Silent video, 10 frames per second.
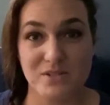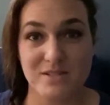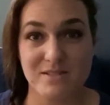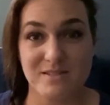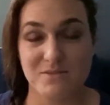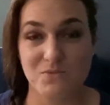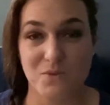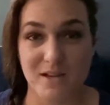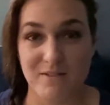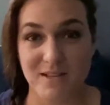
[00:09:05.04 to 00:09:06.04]
and doesn't
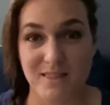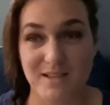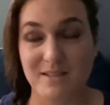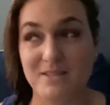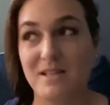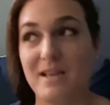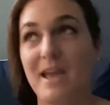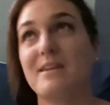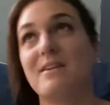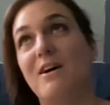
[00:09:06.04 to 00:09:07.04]
want to have anything and he's like
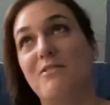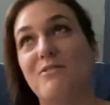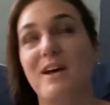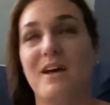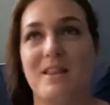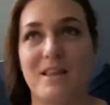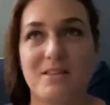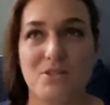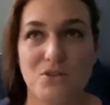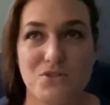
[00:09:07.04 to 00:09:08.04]
hanging off,
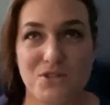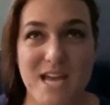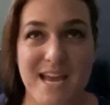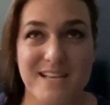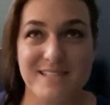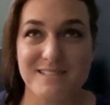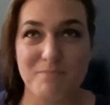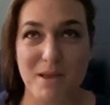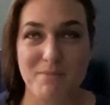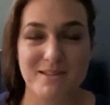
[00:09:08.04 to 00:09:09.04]
like those are days that
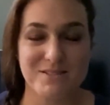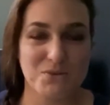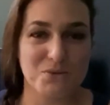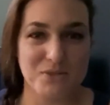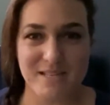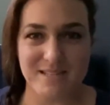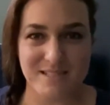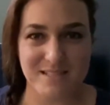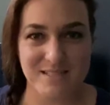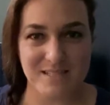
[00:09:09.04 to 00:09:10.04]
maybe school takes
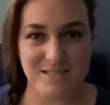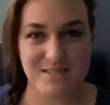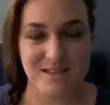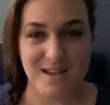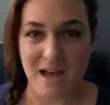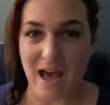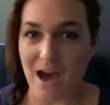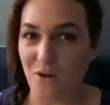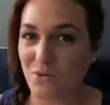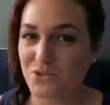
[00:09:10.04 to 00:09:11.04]
like 6
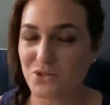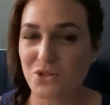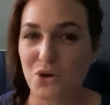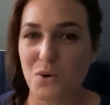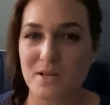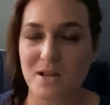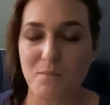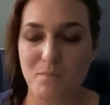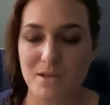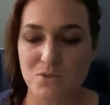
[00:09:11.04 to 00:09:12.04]
hours or so, and
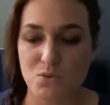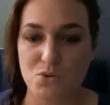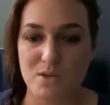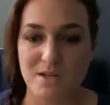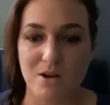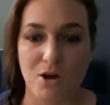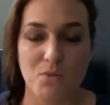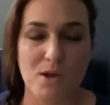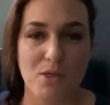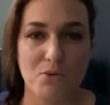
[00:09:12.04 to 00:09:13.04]
not because we're doing it all the
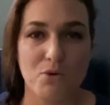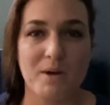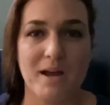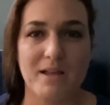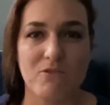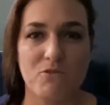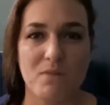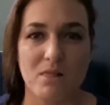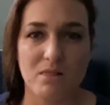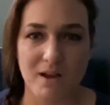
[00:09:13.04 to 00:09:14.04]
way through, but I give them
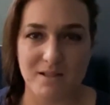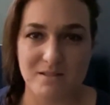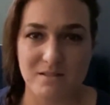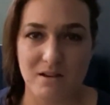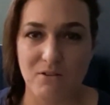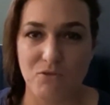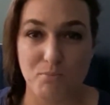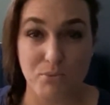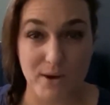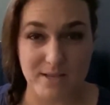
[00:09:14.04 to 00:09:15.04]
lots of
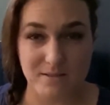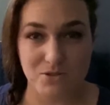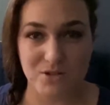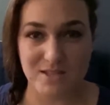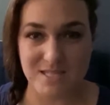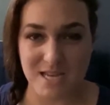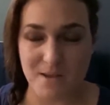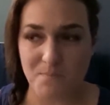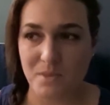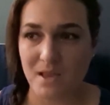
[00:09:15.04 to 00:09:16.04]
breaks during the day.